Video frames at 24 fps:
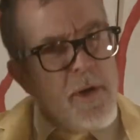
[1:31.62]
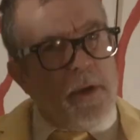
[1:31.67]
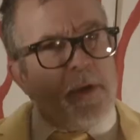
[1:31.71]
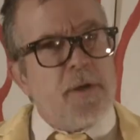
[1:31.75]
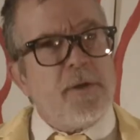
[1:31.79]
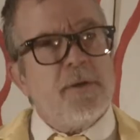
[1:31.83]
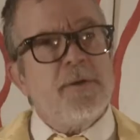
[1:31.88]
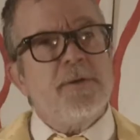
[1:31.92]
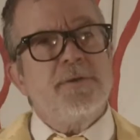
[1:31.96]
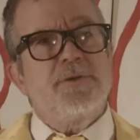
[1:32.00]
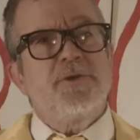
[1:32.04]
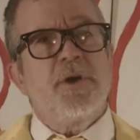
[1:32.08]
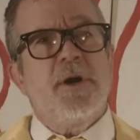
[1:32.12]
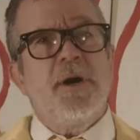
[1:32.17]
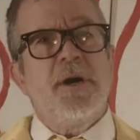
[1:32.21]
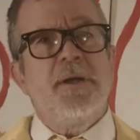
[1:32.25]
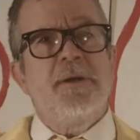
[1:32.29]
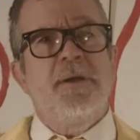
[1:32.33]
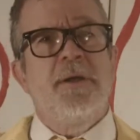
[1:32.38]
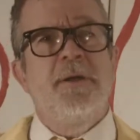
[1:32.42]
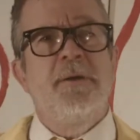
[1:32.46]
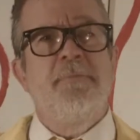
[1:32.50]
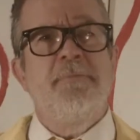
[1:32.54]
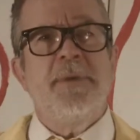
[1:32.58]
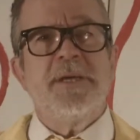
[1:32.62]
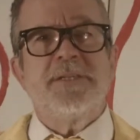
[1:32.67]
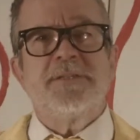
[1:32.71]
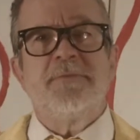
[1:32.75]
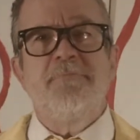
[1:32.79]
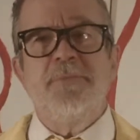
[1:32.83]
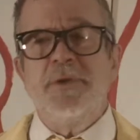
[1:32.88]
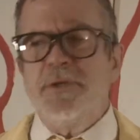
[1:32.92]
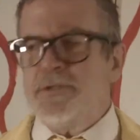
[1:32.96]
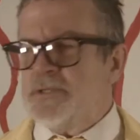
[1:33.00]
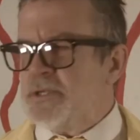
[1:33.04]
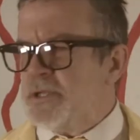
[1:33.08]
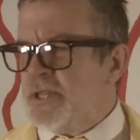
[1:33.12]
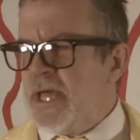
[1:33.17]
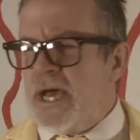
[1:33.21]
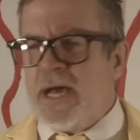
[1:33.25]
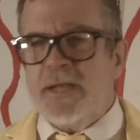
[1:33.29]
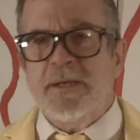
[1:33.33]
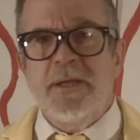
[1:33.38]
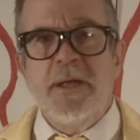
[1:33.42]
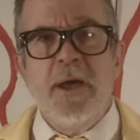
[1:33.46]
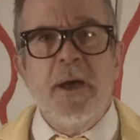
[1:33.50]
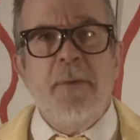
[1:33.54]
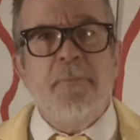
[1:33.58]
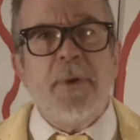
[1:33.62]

I'm going to try and make some use of that.